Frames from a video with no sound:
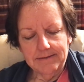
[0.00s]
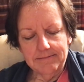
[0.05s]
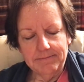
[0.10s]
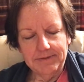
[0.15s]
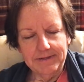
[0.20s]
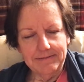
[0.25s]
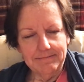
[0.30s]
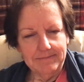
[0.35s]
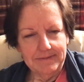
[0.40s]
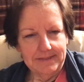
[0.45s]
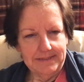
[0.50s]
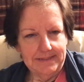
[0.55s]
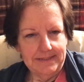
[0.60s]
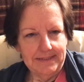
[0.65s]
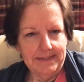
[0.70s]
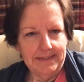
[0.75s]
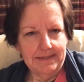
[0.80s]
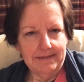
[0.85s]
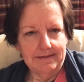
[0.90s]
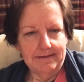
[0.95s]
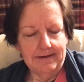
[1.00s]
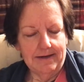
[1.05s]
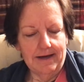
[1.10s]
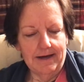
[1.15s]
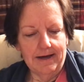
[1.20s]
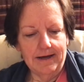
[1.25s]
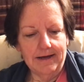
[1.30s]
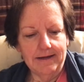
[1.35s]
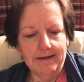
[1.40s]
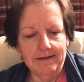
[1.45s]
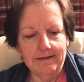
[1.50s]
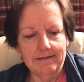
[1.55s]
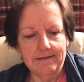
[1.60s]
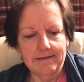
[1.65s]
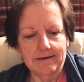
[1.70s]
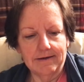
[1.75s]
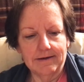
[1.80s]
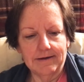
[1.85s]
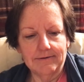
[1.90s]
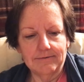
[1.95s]
been missing. I
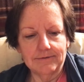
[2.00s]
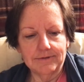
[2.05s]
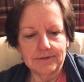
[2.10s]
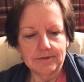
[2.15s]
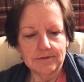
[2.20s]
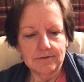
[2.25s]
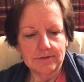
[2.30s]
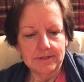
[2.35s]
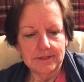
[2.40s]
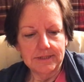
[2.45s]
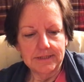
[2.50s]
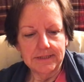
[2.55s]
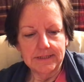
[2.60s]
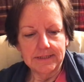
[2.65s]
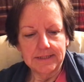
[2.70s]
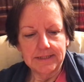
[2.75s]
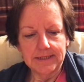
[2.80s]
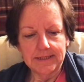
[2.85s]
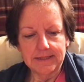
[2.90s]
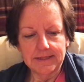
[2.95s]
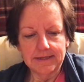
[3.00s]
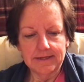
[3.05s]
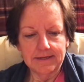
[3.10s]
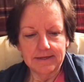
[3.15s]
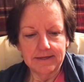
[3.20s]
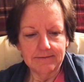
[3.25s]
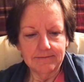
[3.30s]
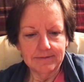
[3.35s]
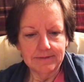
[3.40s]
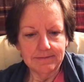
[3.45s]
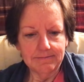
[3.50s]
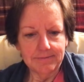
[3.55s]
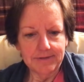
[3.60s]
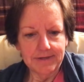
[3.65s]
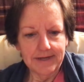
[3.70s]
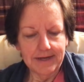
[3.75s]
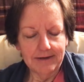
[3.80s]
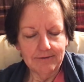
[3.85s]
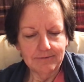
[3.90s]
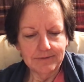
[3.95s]
thought I was a Christian.
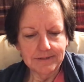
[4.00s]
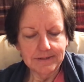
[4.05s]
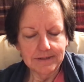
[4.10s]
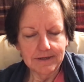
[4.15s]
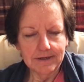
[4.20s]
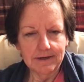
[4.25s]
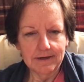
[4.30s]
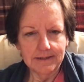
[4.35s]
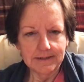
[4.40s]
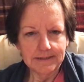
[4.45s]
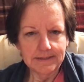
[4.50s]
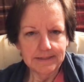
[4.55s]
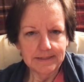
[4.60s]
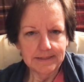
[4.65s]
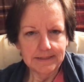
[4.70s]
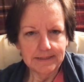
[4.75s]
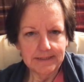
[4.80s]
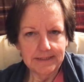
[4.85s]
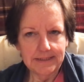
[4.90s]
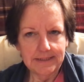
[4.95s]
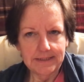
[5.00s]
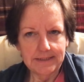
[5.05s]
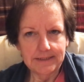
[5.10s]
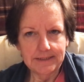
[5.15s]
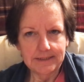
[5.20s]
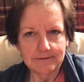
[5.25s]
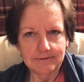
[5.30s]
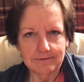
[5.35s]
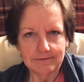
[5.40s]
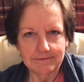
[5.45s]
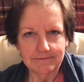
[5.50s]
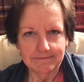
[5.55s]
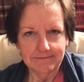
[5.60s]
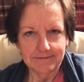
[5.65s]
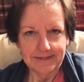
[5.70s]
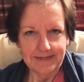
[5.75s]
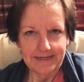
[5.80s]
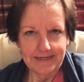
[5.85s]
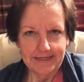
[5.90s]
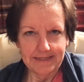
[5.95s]
But I was constantly sort of
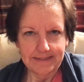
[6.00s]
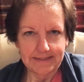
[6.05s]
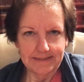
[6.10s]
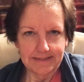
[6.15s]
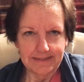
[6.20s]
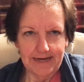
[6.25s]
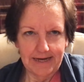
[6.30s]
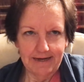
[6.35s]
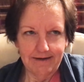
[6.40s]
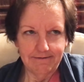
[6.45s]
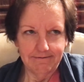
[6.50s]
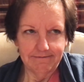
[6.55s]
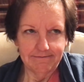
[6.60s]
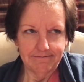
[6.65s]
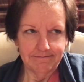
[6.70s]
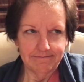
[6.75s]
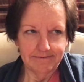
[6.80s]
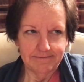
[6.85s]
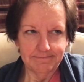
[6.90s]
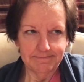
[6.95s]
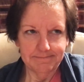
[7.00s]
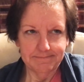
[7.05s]
letting life